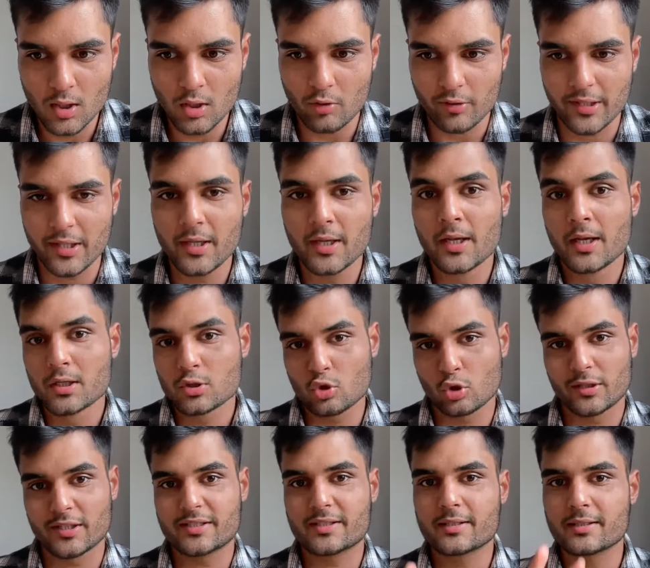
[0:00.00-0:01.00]
Okay, so
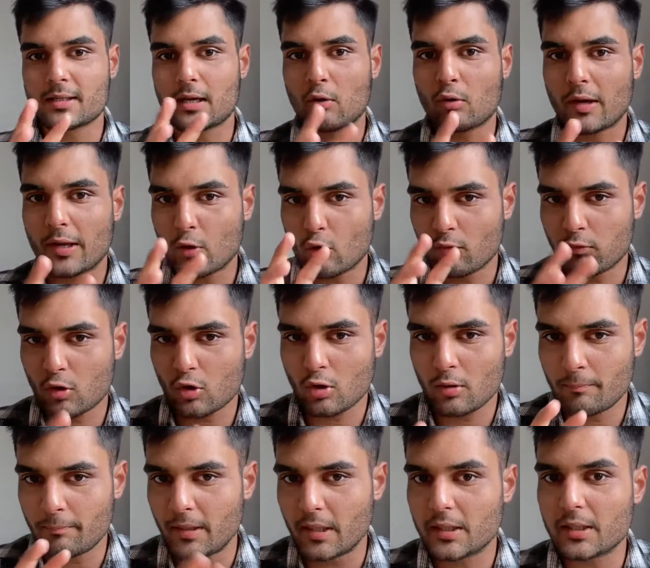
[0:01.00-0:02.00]
this is how I overall
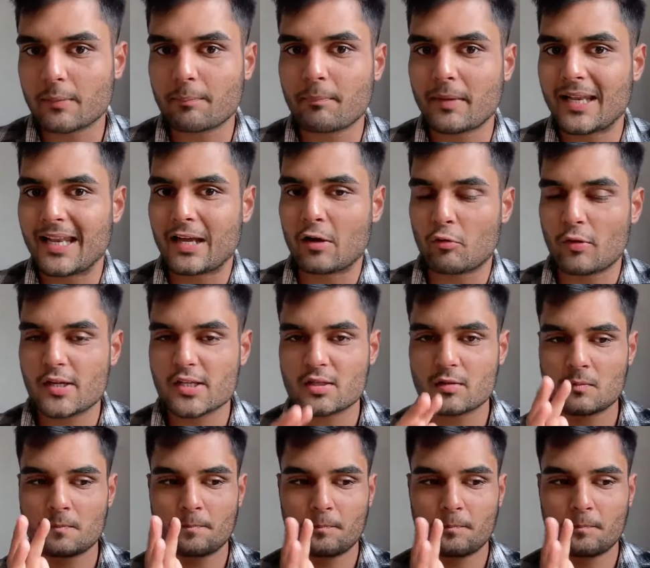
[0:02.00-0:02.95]
built up my language